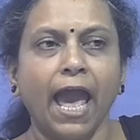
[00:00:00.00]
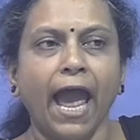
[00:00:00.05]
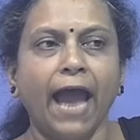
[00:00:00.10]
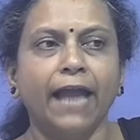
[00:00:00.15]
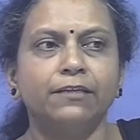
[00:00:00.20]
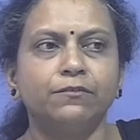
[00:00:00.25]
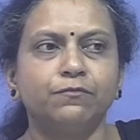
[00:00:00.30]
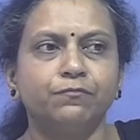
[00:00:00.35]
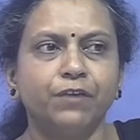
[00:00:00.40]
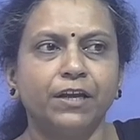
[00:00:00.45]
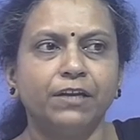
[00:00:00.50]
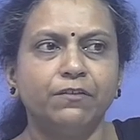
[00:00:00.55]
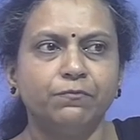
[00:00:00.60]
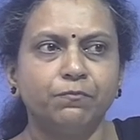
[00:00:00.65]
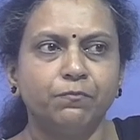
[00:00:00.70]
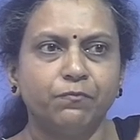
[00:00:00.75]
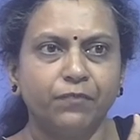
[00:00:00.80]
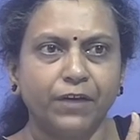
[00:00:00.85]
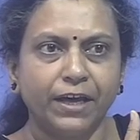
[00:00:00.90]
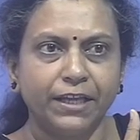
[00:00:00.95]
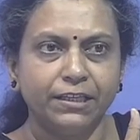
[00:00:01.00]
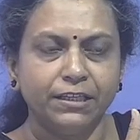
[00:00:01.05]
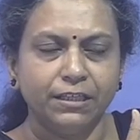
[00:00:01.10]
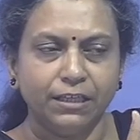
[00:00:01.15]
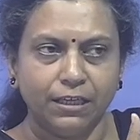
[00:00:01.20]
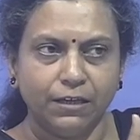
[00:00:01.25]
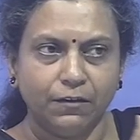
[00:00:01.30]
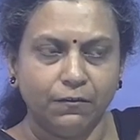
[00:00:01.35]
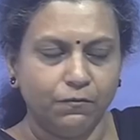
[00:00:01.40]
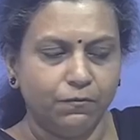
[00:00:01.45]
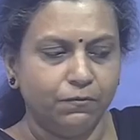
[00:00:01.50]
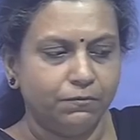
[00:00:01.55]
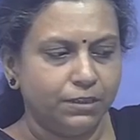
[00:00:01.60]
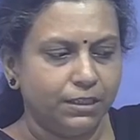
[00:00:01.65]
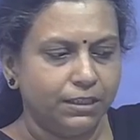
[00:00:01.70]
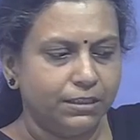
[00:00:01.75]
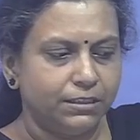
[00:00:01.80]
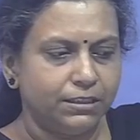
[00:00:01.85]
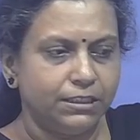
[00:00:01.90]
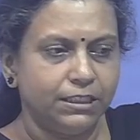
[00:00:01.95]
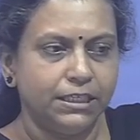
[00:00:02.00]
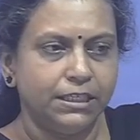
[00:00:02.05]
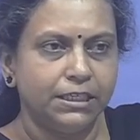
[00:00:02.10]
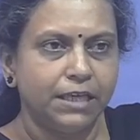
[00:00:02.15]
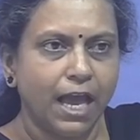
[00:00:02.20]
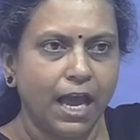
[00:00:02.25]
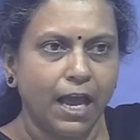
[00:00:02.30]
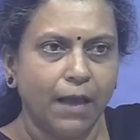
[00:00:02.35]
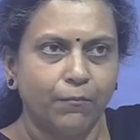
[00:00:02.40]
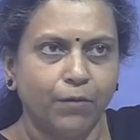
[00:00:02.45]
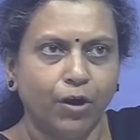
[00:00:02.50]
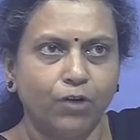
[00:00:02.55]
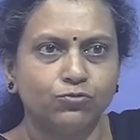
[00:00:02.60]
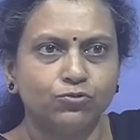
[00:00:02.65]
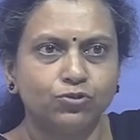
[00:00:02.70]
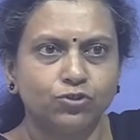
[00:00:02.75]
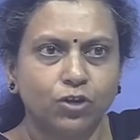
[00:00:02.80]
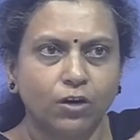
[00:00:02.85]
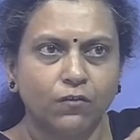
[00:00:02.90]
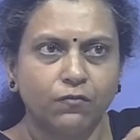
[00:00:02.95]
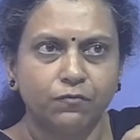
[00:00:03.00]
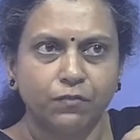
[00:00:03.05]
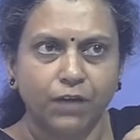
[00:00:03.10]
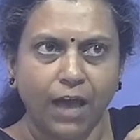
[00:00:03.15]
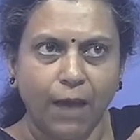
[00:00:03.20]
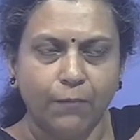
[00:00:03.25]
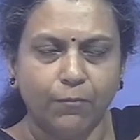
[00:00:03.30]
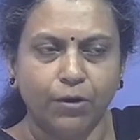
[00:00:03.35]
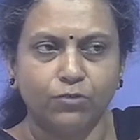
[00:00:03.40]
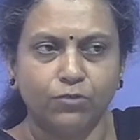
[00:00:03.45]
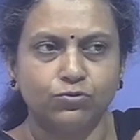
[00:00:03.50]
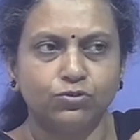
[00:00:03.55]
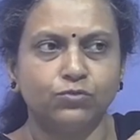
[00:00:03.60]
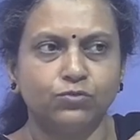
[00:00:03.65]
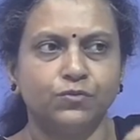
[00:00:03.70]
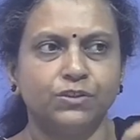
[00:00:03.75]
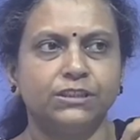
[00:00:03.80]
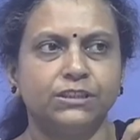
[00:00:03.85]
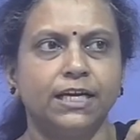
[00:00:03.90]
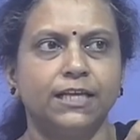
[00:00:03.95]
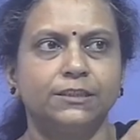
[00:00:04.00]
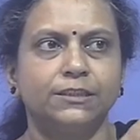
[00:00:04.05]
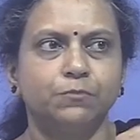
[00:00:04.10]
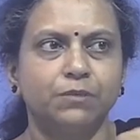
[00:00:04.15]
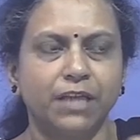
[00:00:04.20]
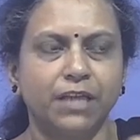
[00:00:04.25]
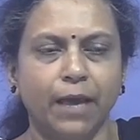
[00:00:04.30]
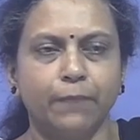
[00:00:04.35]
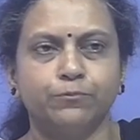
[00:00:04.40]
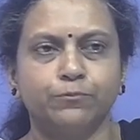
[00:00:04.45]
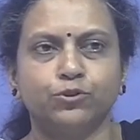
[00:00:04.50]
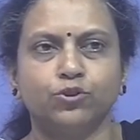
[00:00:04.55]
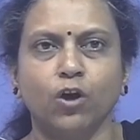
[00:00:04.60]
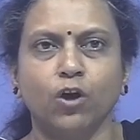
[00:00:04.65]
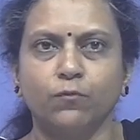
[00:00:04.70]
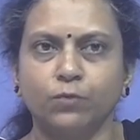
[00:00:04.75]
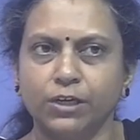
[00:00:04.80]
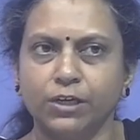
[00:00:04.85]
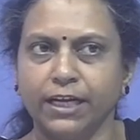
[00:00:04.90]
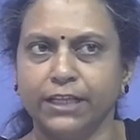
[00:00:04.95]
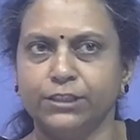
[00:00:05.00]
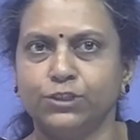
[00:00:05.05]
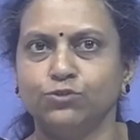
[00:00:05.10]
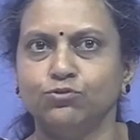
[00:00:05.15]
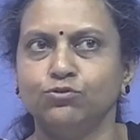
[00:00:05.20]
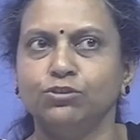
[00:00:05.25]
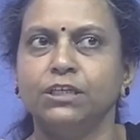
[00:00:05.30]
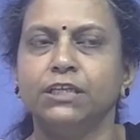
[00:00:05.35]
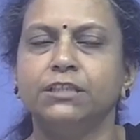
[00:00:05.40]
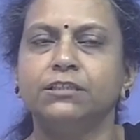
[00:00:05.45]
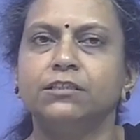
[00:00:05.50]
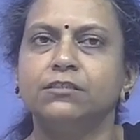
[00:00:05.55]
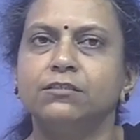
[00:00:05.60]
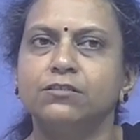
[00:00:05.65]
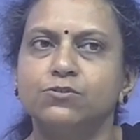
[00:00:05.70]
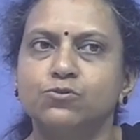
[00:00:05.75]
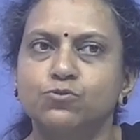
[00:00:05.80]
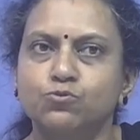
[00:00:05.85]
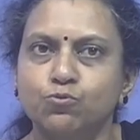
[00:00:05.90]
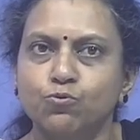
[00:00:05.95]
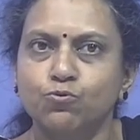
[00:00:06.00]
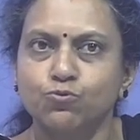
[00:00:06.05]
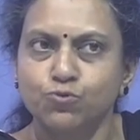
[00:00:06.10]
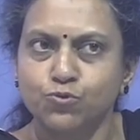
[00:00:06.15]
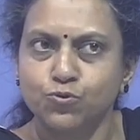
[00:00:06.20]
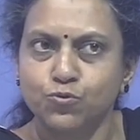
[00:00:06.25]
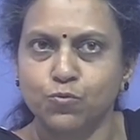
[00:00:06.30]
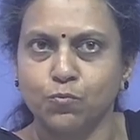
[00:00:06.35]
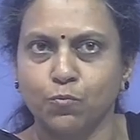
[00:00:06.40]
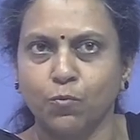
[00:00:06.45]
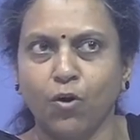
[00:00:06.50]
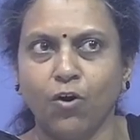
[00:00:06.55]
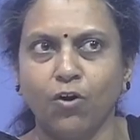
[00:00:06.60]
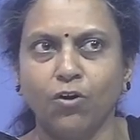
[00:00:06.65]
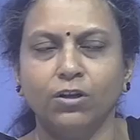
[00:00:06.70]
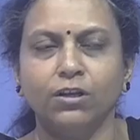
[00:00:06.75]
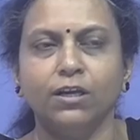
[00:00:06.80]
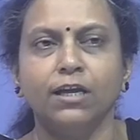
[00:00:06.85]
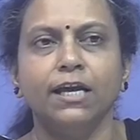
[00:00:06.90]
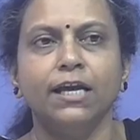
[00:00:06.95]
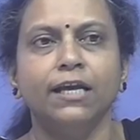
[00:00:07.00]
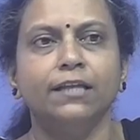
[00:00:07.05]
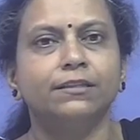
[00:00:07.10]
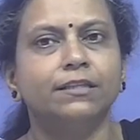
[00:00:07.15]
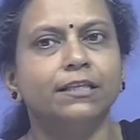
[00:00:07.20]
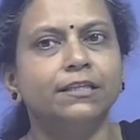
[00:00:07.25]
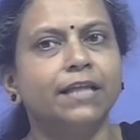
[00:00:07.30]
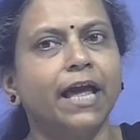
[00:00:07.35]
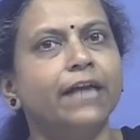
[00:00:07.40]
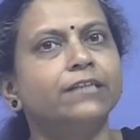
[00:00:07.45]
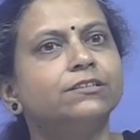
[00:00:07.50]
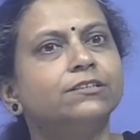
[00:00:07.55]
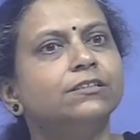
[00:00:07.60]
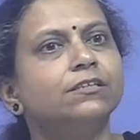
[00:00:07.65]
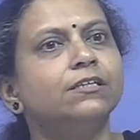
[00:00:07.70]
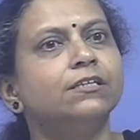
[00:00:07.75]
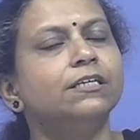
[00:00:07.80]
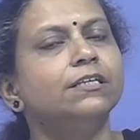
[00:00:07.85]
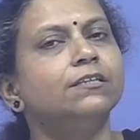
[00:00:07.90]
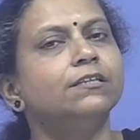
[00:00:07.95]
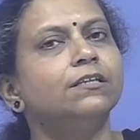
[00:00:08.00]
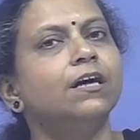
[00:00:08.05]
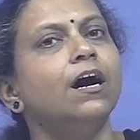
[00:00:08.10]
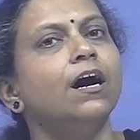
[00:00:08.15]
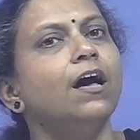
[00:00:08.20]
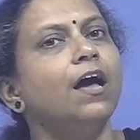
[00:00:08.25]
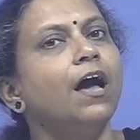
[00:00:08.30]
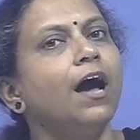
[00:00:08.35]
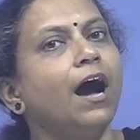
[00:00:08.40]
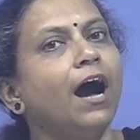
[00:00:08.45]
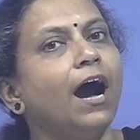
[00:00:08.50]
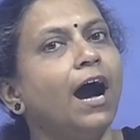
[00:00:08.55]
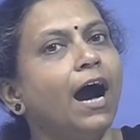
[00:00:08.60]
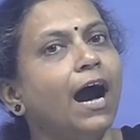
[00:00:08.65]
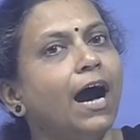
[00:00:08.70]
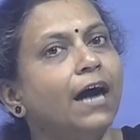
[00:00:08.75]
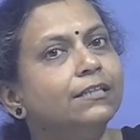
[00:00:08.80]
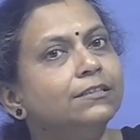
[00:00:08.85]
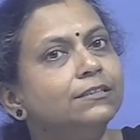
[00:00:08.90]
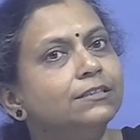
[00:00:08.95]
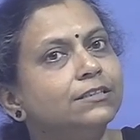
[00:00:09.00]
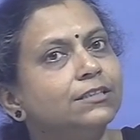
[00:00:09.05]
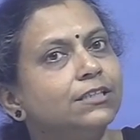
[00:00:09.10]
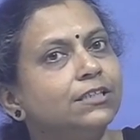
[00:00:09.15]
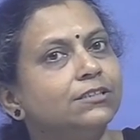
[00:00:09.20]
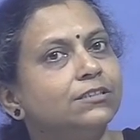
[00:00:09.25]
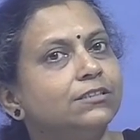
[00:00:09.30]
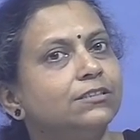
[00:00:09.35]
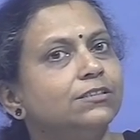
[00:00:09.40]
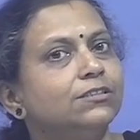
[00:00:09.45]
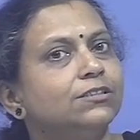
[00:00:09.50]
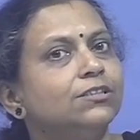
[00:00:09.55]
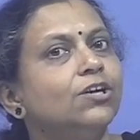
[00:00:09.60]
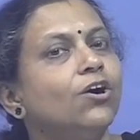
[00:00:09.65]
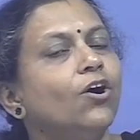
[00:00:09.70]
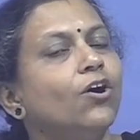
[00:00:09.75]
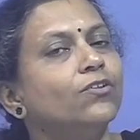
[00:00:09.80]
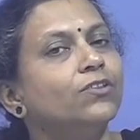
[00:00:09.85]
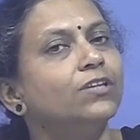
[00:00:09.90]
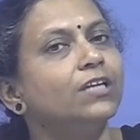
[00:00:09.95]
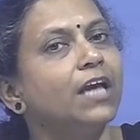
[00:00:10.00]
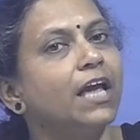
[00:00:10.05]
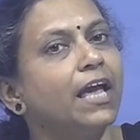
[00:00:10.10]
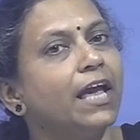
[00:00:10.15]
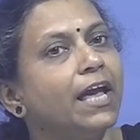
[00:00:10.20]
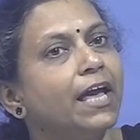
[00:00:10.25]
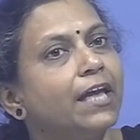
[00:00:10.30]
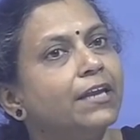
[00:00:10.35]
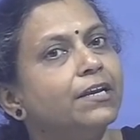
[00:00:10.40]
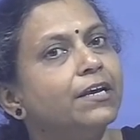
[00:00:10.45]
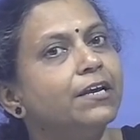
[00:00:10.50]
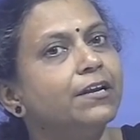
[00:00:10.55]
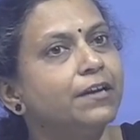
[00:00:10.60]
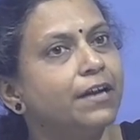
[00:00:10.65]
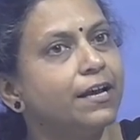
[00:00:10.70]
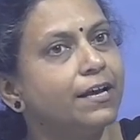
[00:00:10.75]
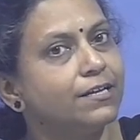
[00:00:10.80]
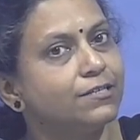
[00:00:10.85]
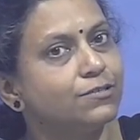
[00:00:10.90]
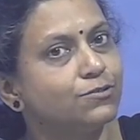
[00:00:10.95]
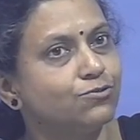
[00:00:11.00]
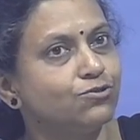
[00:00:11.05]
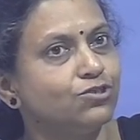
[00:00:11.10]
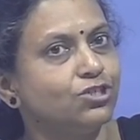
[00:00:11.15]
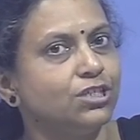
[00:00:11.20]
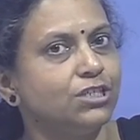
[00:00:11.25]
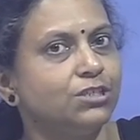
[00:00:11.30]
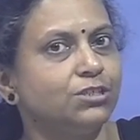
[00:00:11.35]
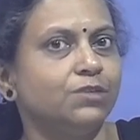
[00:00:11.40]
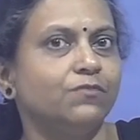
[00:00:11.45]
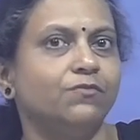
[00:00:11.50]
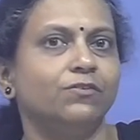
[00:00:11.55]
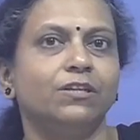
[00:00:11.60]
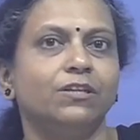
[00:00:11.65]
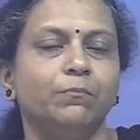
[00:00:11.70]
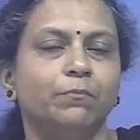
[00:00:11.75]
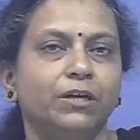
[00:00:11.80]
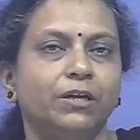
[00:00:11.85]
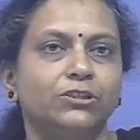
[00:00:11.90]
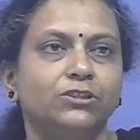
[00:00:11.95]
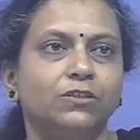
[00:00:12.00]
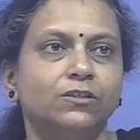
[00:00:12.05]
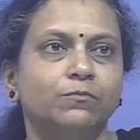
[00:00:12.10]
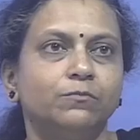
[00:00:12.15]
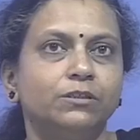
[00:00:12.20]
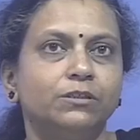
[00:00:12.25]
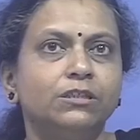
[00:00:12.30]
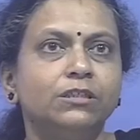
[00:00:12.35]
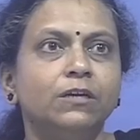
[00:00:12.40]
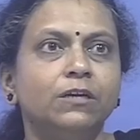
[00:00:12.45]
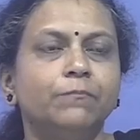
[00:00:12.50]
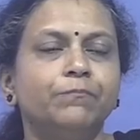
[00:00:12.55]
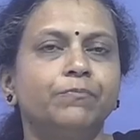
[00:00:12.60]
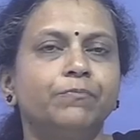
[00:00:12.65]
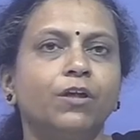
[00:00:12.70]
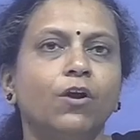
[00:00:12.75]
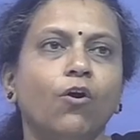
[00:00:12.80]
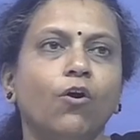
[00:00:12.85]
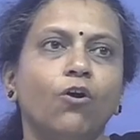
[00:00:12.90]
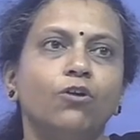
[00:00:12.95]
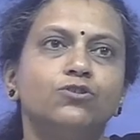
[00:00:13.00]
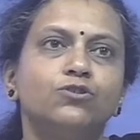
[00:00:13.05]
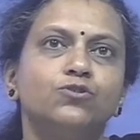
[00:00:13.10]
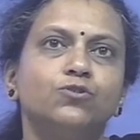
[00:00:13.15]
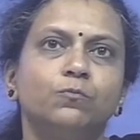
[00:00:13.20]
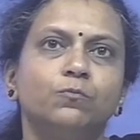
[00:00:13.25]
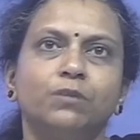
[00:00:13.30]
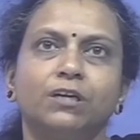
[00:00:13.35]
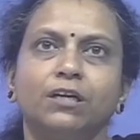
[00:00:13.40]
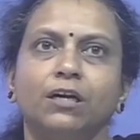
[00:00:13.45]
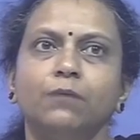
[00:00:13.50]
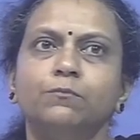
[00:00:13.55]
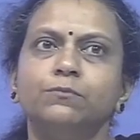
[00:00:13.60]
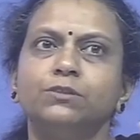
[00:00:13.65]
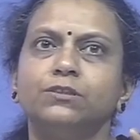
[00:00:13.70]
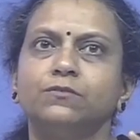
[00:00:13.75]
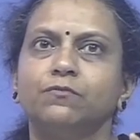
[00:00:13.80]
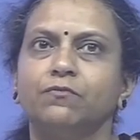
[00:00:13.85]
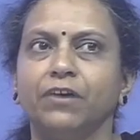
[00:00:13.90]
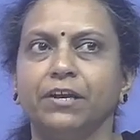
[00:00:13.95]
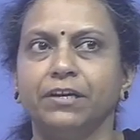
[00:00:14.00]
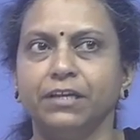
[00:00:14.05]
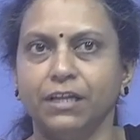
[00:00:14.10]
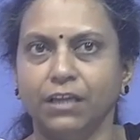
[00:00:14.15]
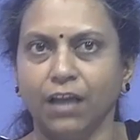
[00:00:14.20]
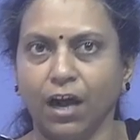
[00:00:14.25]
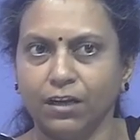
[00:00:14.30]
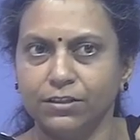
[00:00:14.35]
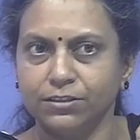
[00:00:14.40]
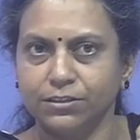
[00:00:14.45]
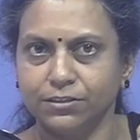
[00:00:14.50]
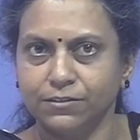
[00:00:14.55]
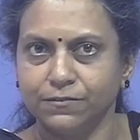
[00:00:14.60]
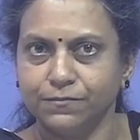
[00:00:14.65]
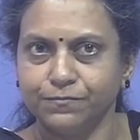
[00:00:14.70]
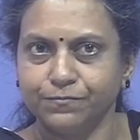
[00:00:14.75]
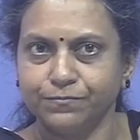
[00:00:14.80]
and when, when the amount of amount which has been absorbed or attenuated is so small, then naturally the uncertainty or the error associated with the measurement also becomes very large.